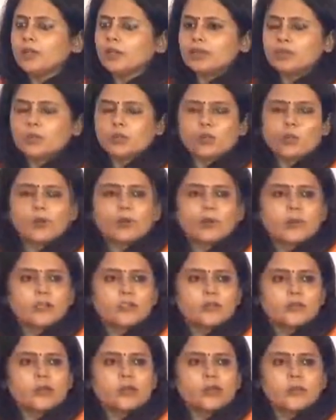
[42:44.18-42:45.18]
So
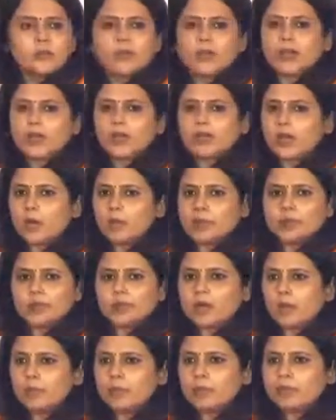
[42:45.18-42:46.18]
Vaishvik Tokrani and
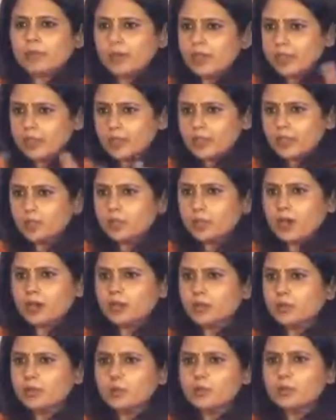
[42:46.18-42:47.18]
Amit Rathi,
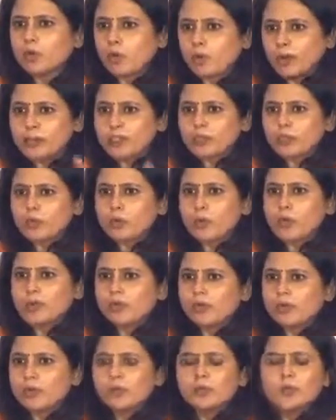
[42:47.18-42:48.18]
two employees from our
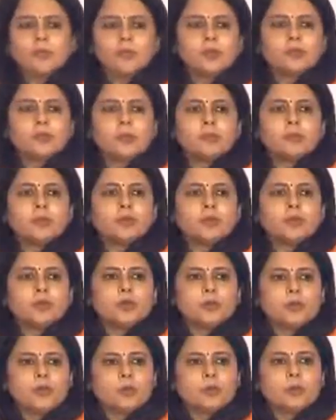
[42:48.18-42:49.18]
firm, people
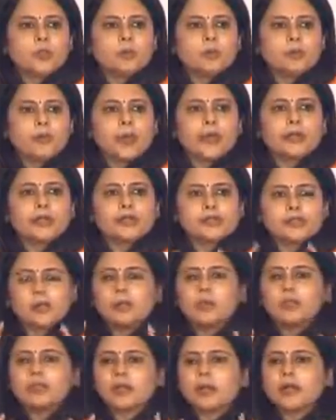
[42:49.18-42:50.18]
would know them as
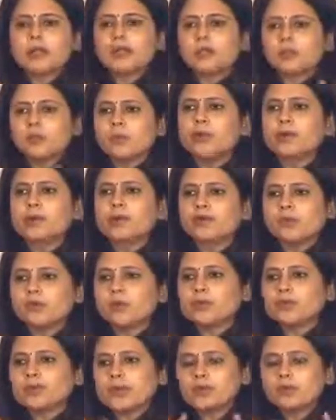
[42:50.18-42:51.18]
Amit Rathi working
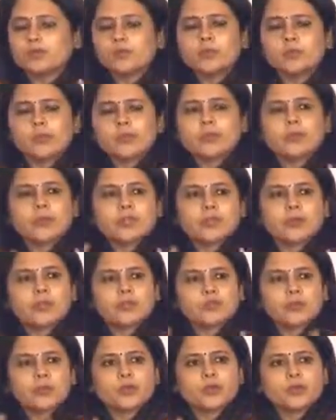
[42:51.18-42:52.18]
for Centrum and
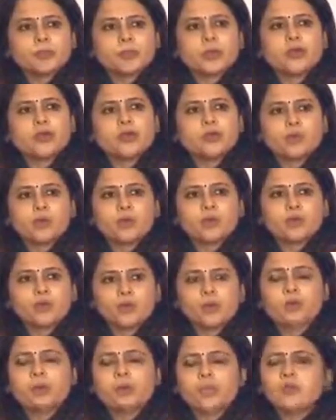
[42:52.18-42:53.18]
Vaishvik Tokrani working
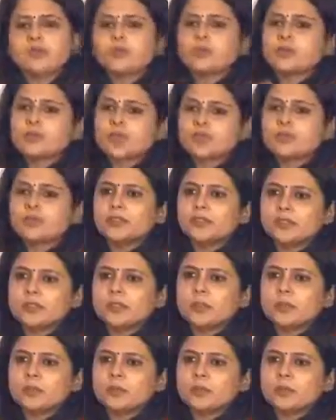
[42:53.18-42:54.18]
from Centrum rather than
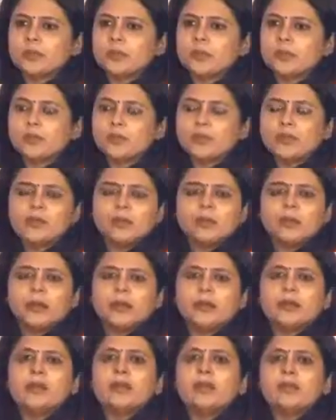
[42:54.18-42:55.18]
the other way around.
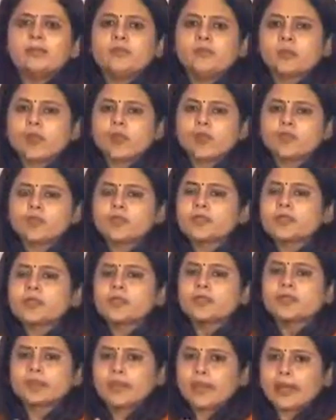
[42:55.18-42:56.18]
And a dream for us is
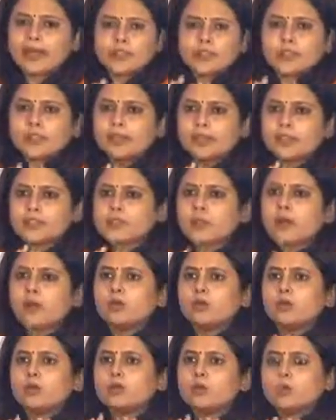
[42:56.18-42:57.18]
if actually that's
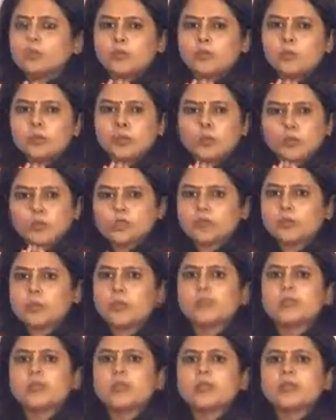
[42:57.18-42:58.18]
how most of our
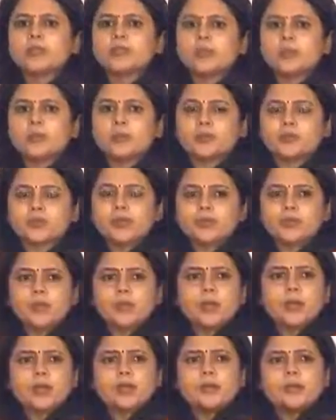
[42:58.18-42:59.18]
employees are perceived,
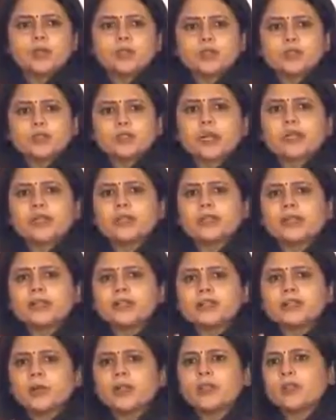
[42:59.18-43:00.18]
because
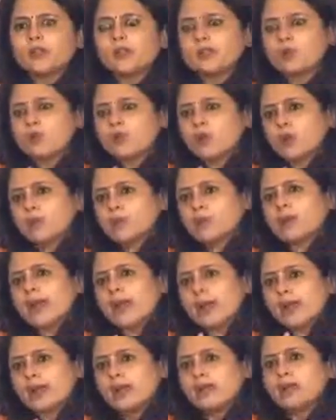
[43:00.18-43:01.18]
that's when they're dropped,
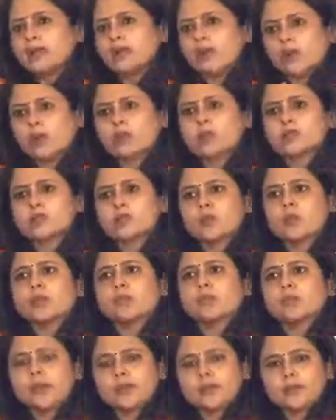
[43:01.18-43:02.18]
anchor, lock,
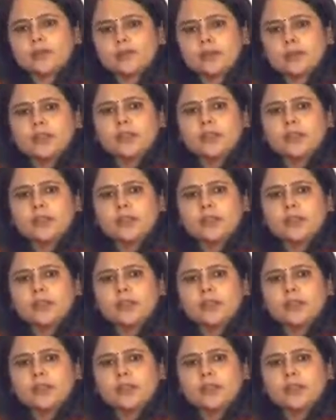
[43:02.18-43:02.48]
stock, barrel.